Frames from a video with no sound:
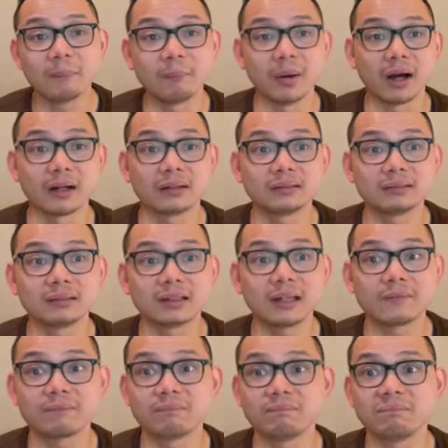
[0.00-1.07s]
But
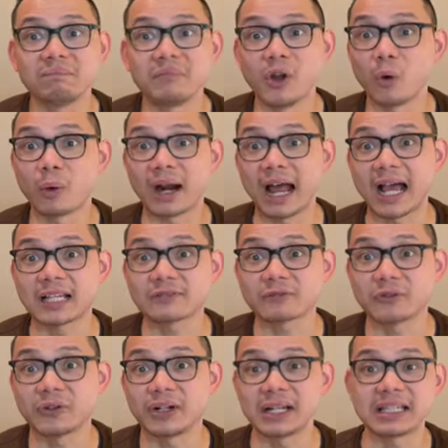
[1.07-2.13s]
if no one asks for it,